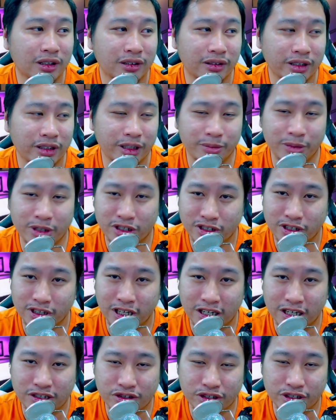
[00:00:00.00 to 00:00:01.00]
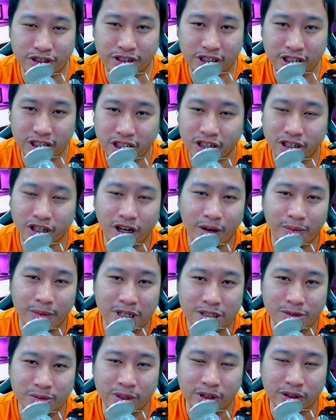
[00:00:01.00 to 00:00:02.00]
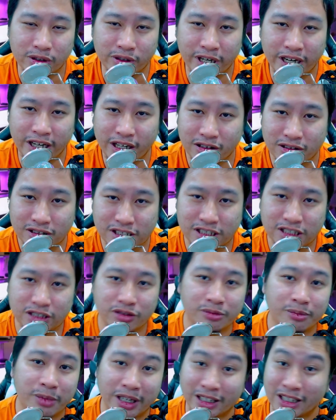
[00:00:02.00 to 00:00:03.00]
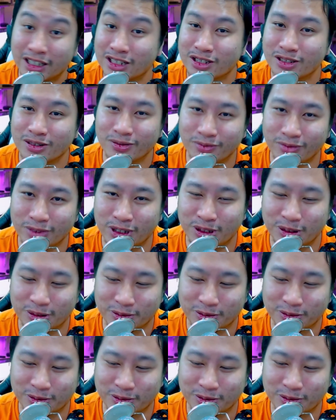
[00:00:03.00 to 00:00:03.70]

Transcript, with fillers: ImgLarger in the comments below and I'll see you in my next video.